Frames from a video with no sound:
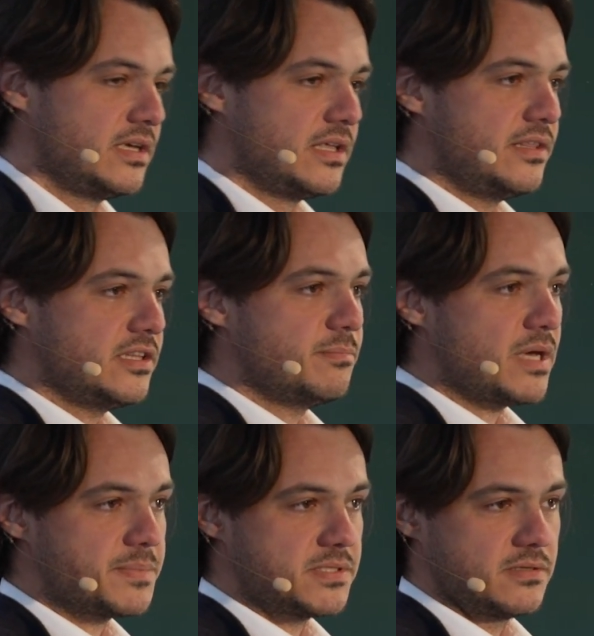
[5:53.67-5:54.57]
that
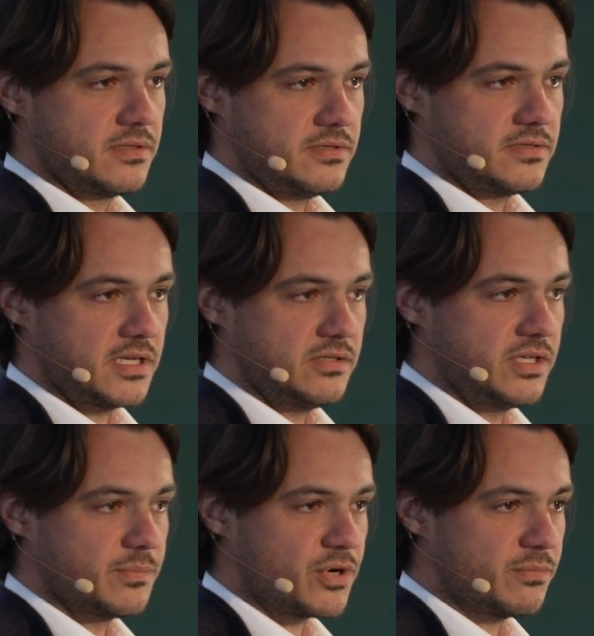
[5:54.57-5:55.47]
maps this
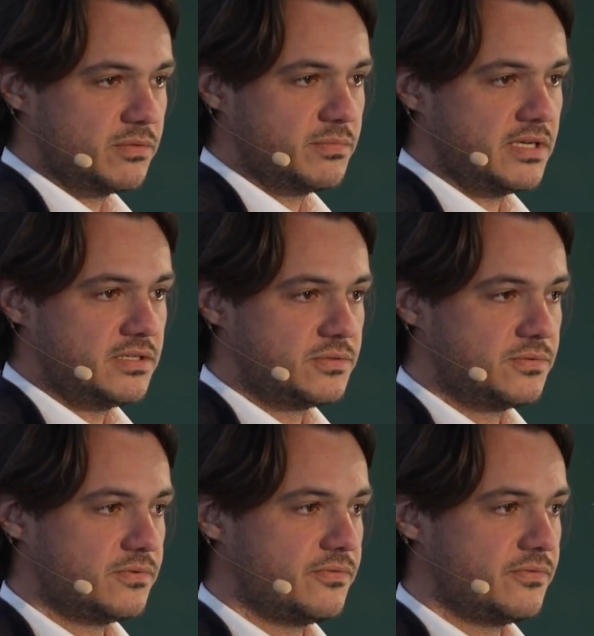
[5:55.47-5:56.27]
scheduling problem into